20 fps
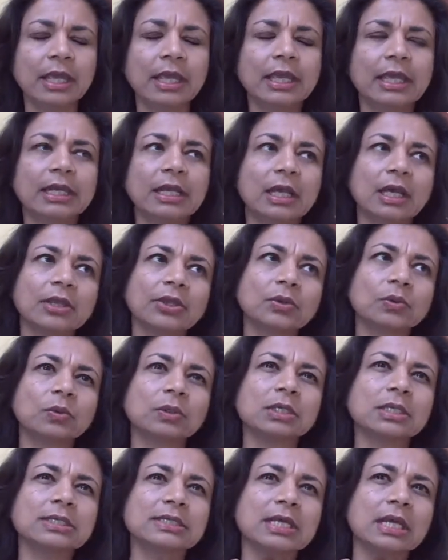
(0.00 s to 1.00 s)
In other
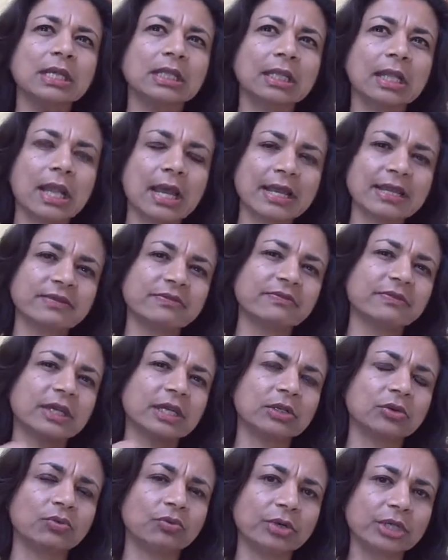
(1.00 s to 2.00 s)
words, a life
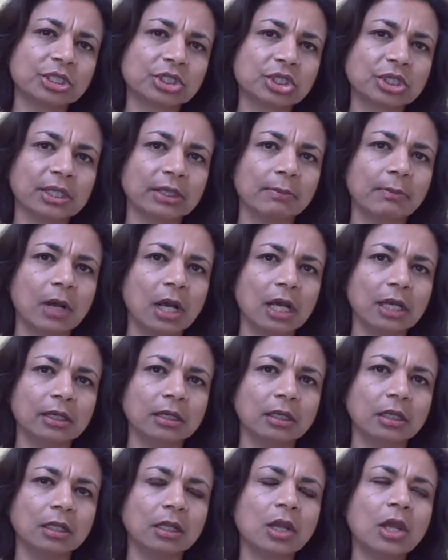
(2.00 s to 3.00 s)
enriching
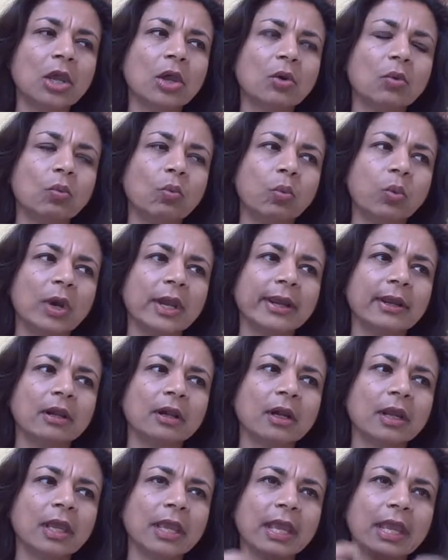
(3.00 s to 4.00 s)
model
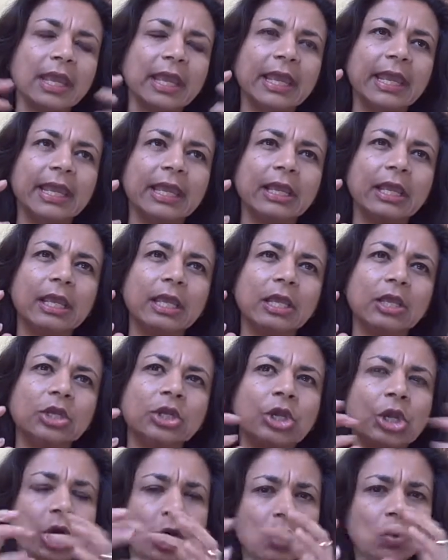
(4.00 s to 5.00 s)
where
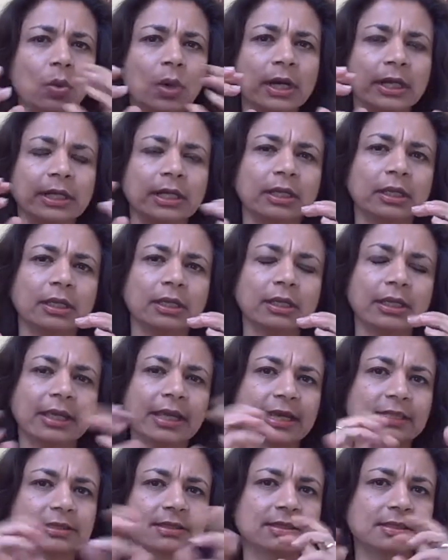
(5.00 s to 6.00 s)
no one
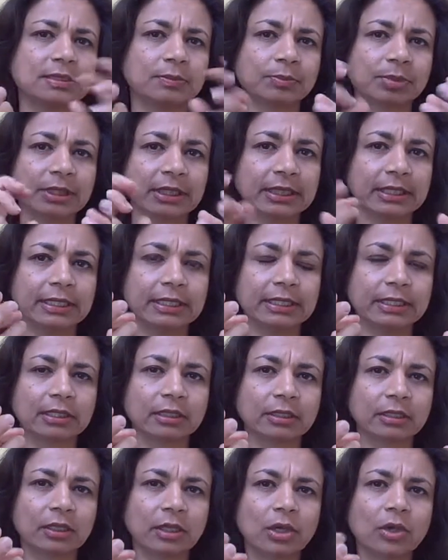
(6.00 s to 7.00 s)
gets depleted,
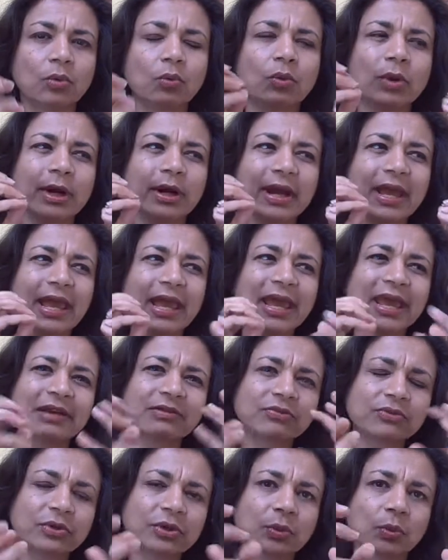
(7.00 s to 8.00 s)
where
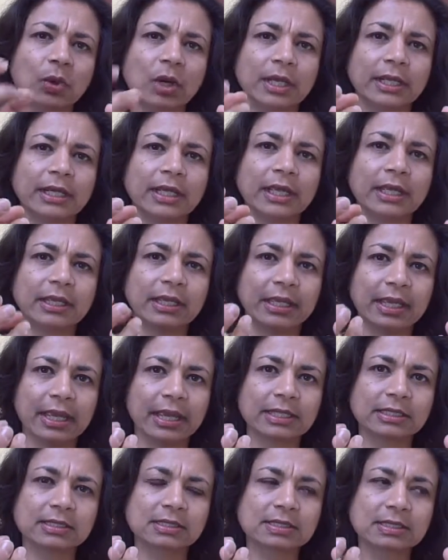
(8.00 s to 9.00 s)
everyone
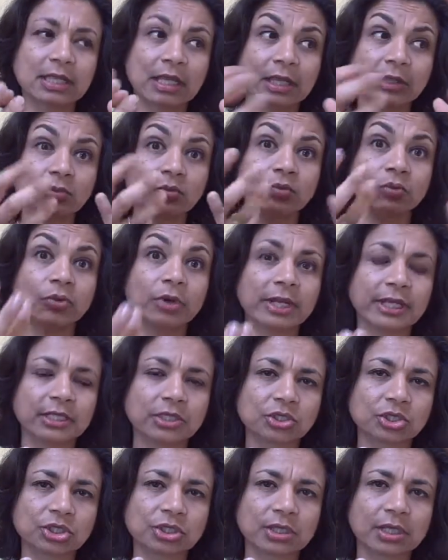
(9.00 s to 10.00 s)
gets
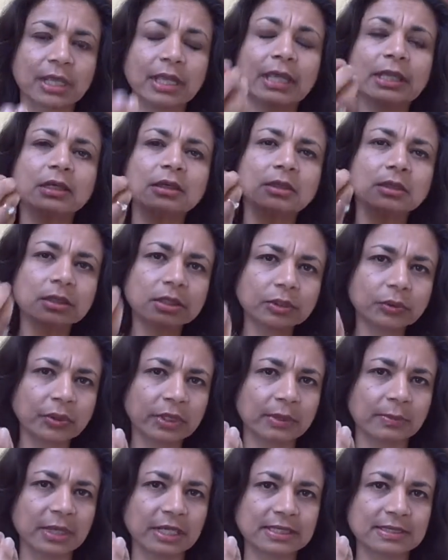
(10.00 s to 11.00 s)
enriched,
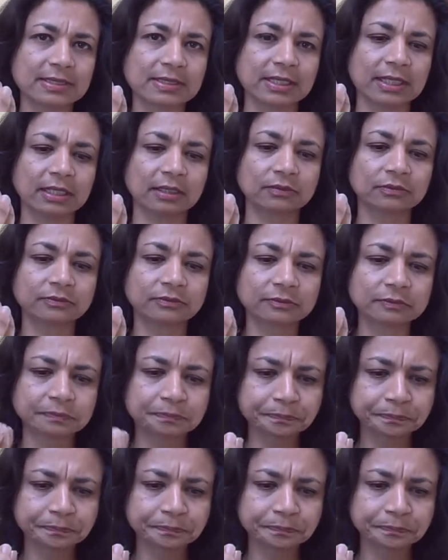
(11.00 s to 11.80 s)
including myself.